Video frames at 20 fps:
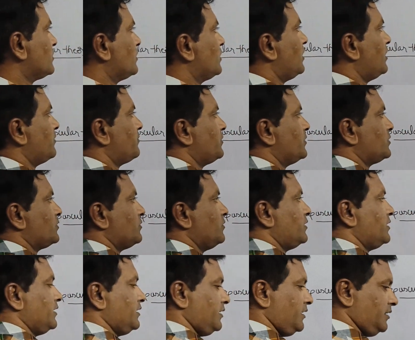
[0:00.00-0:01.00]
corpuscle
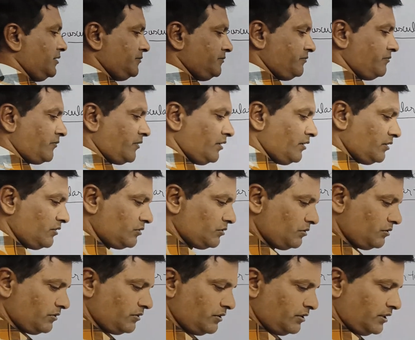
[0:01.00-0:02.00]
theory.
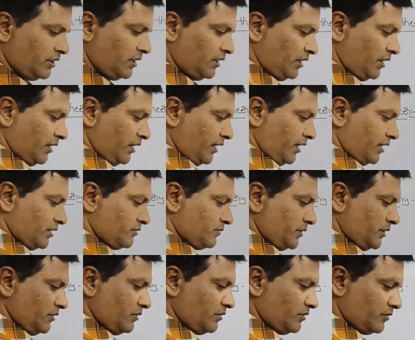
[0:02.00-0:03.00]
So, as we
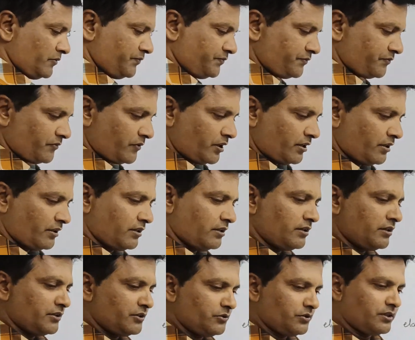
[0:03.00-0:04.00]
know,
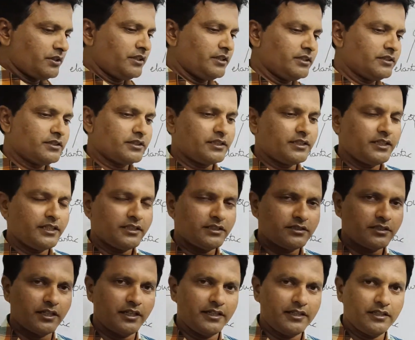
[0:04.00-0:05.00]
Newton is a great
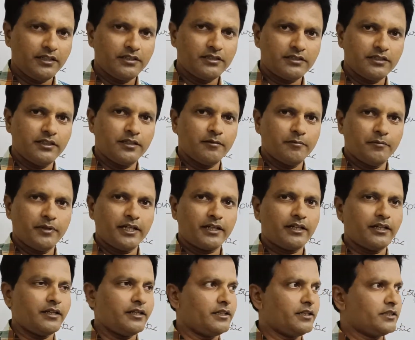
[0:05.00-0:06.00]
scientist in
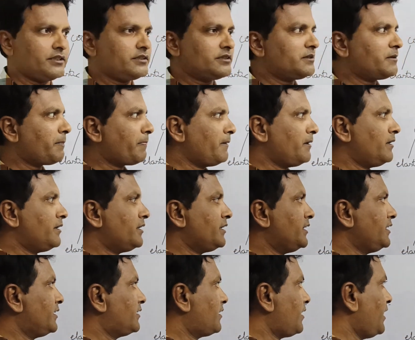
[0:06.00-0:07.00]
mechanics.
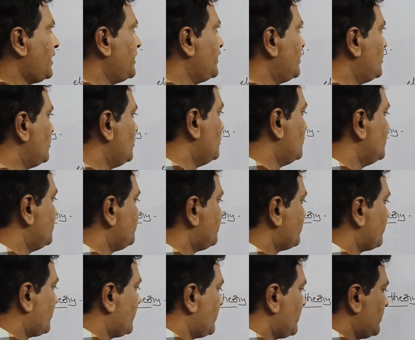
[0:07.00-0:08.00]
He tried to
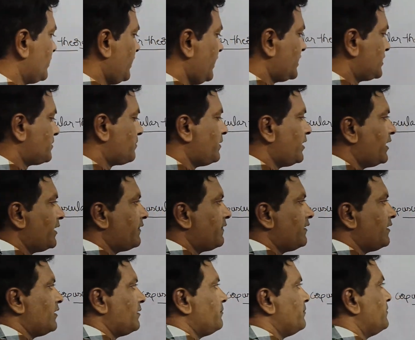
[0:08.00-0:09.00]
explain
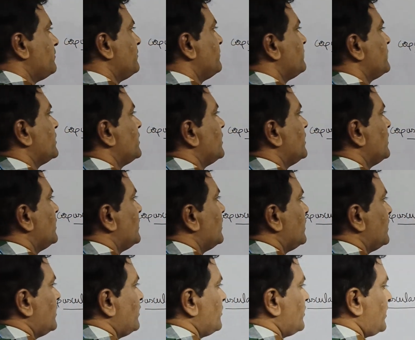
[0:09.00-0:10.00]
the
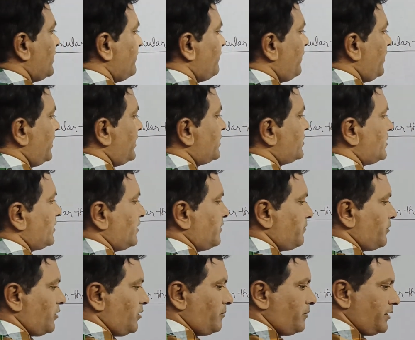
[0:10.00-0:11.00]
reflection
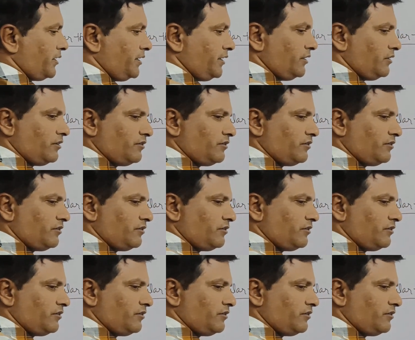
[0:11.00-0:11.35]
property